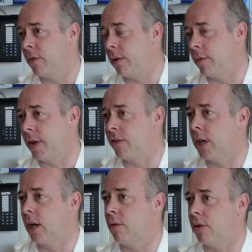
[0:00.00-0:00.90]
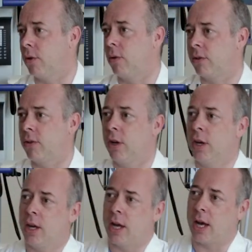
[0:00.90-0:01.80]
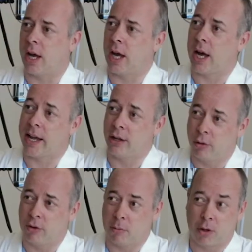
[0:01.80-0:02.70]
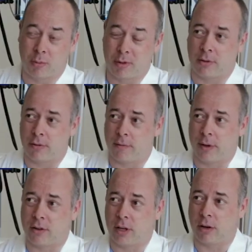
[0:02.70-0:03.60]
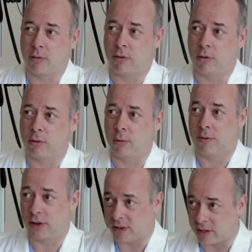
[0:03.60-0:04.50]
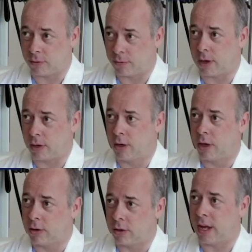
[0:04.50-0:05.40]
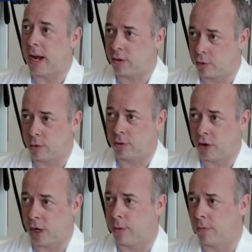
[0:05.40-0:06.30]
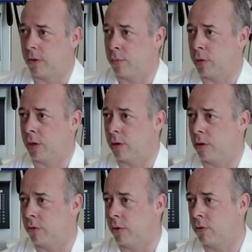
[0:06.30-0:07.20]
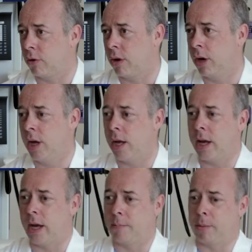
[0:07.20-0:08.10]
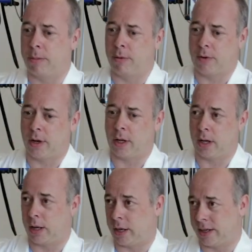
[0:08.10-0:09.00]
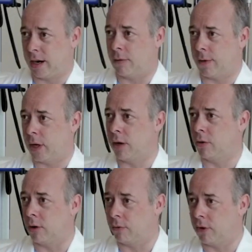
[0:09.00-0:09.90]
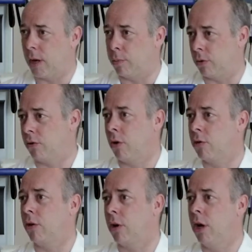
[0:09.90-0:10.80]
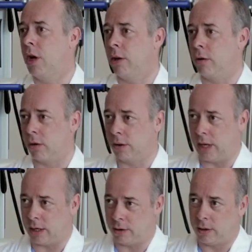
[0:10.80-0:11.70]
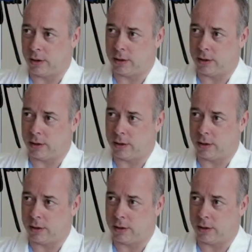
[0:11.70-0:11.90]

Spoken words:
different investigatory tools. And using multiple different investigatory tools, we've identified the actual shape of this particular structure. And by providing a clarification of shape and structure, you can then